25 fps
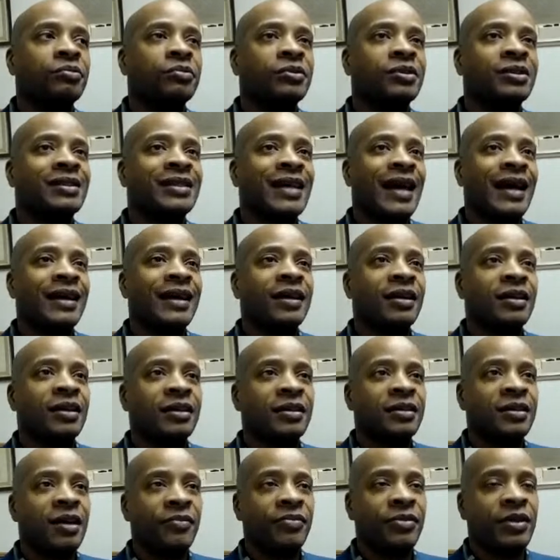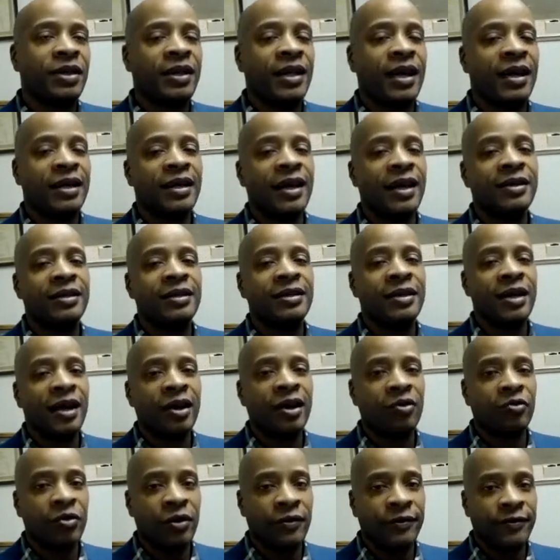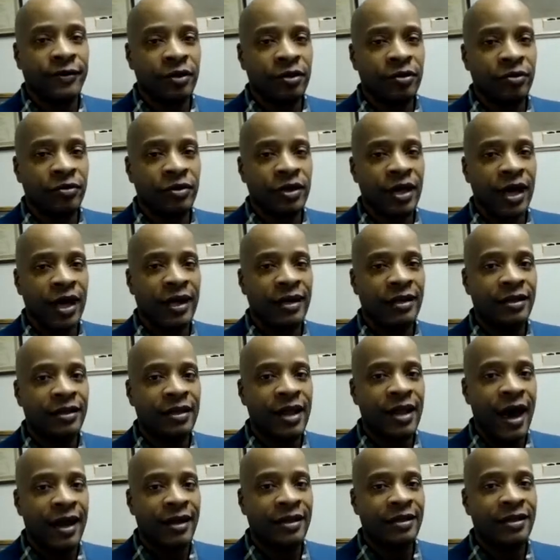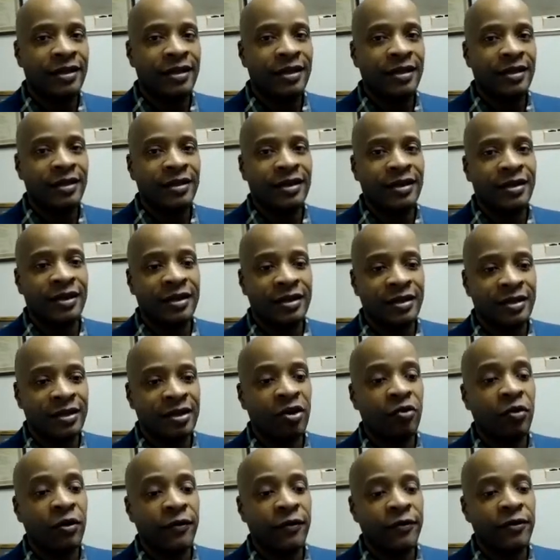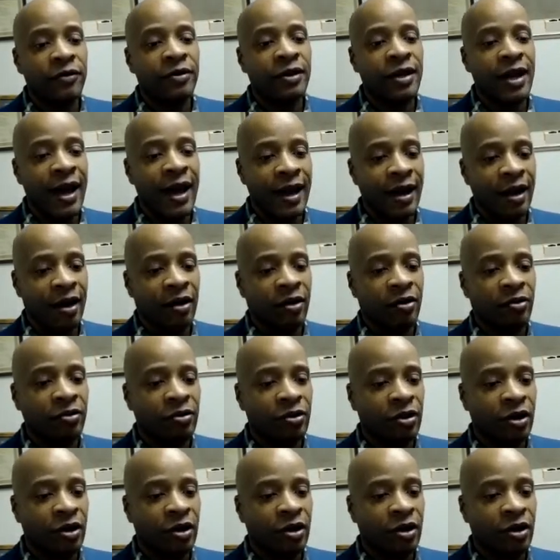saying, or something that they shared with you that is still with you now?